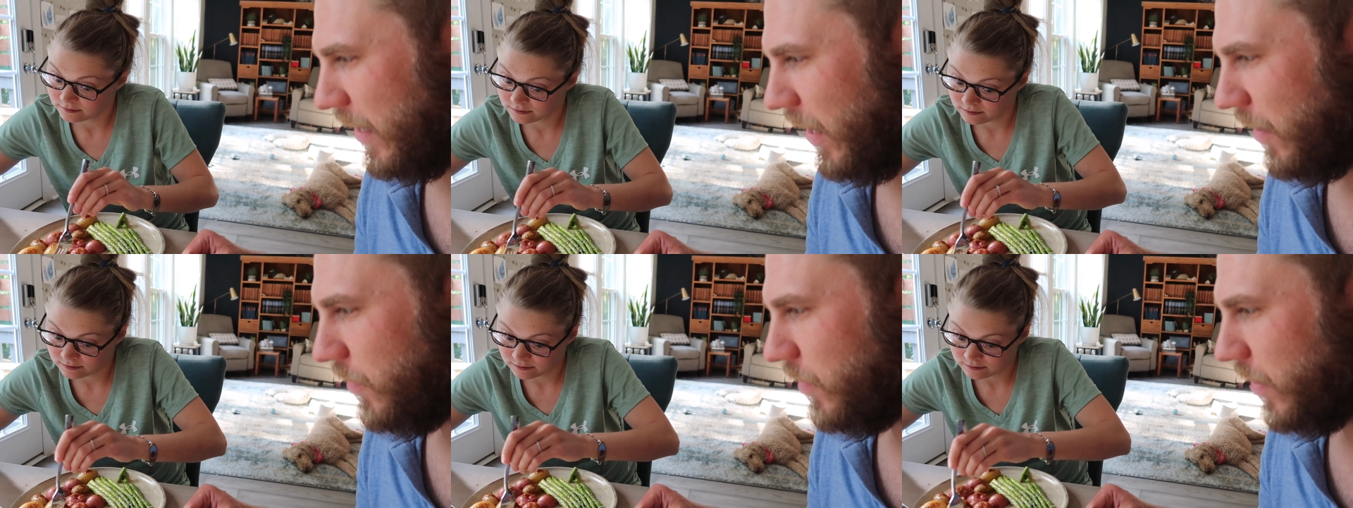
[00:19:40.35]

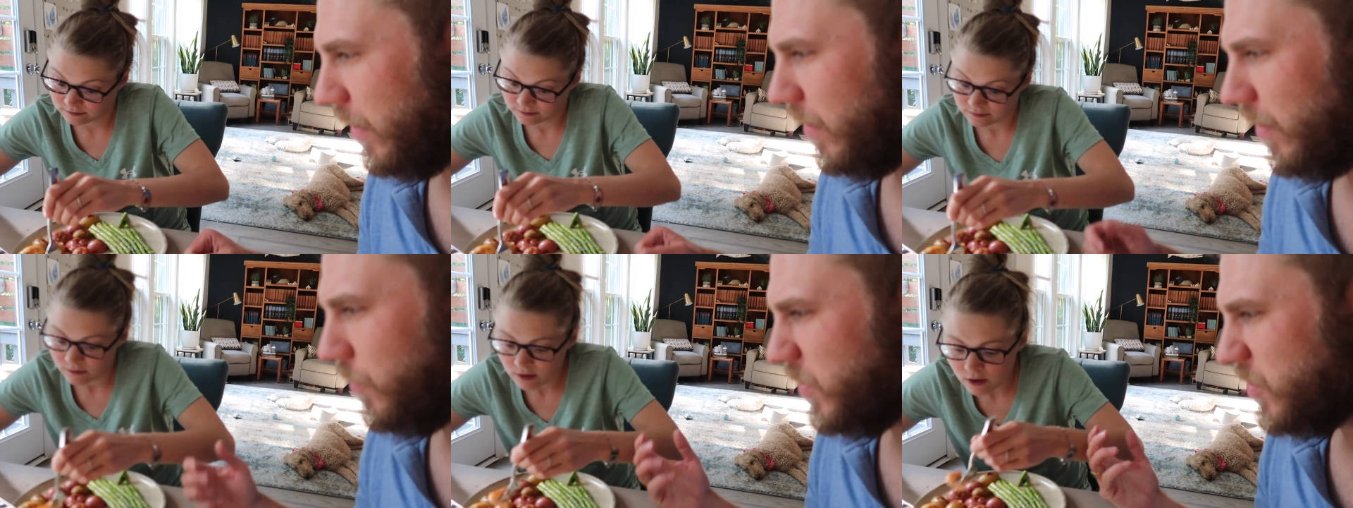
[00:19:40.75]
Speaker 1: I
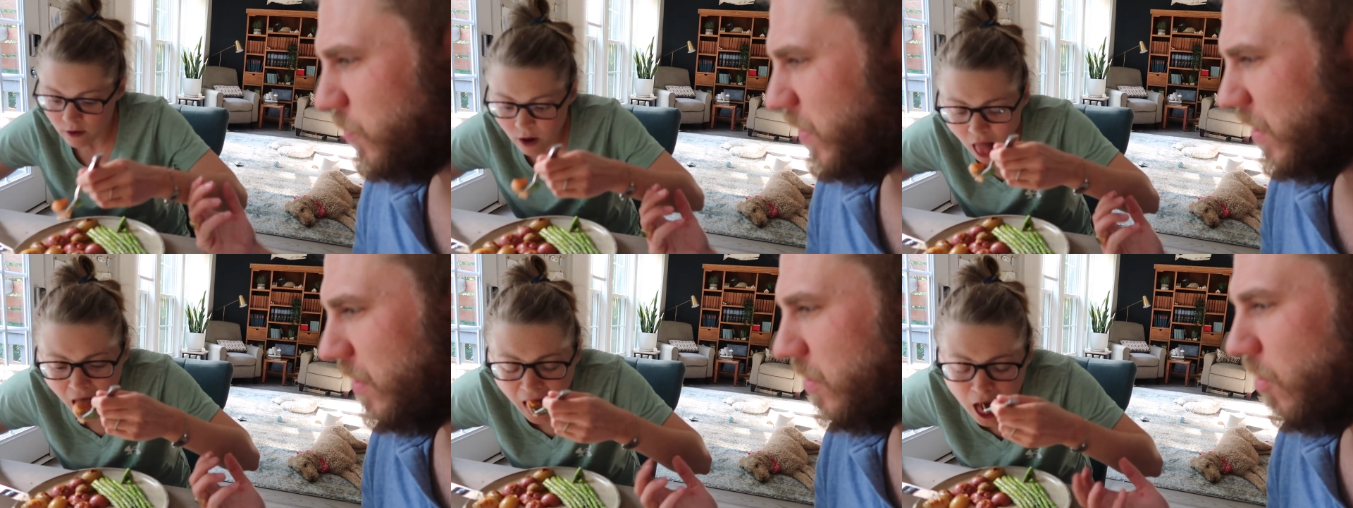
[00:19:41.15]
wish we
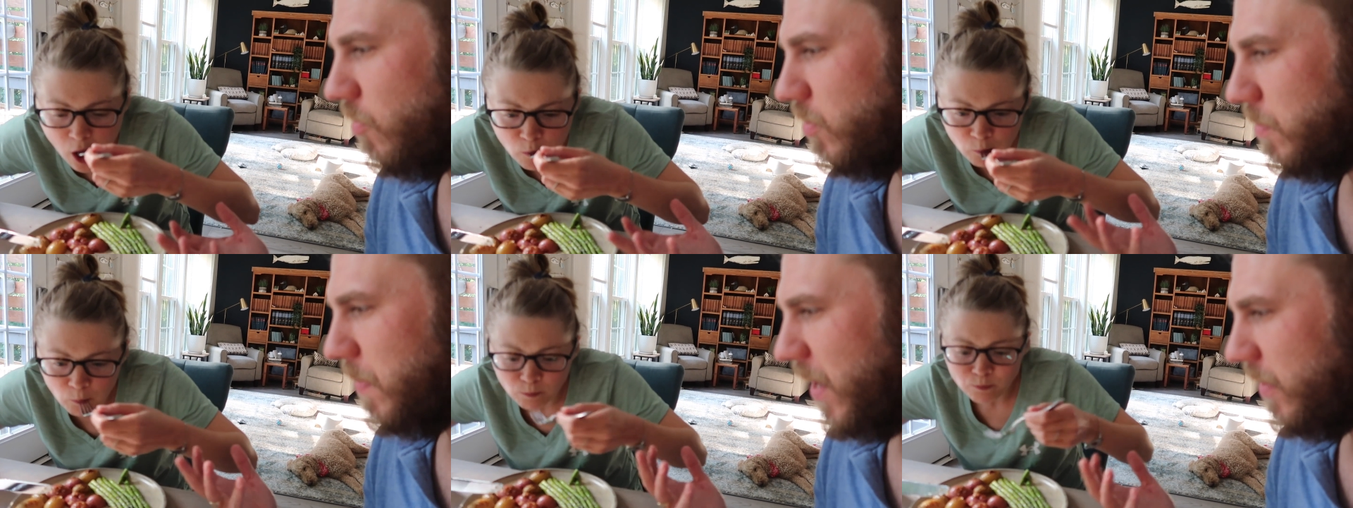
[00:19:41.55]
had known
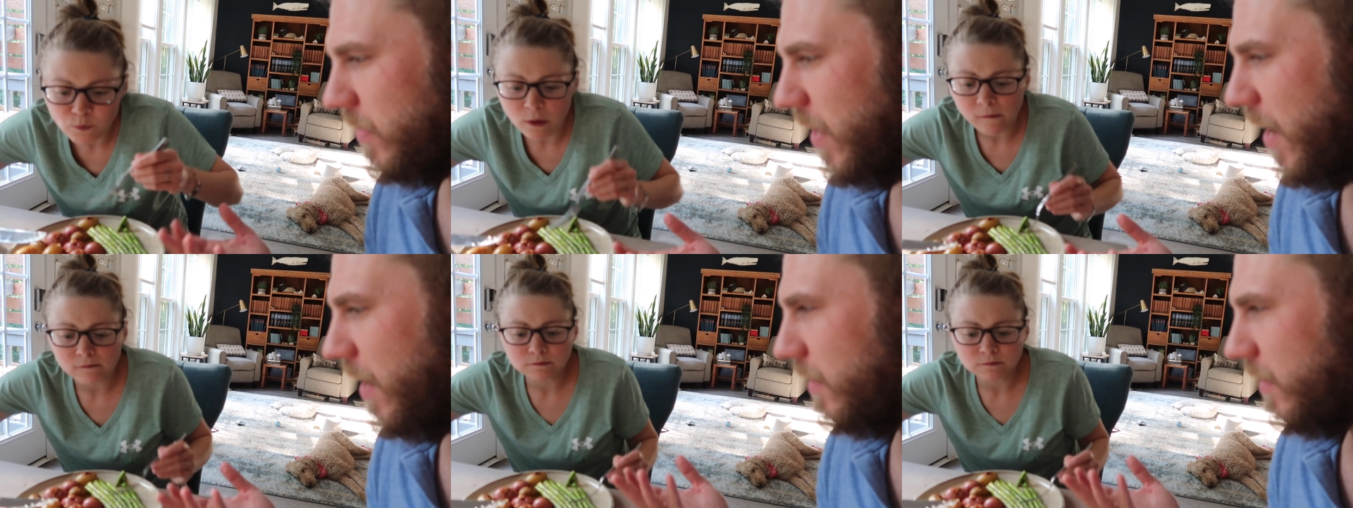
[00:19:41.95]
about that.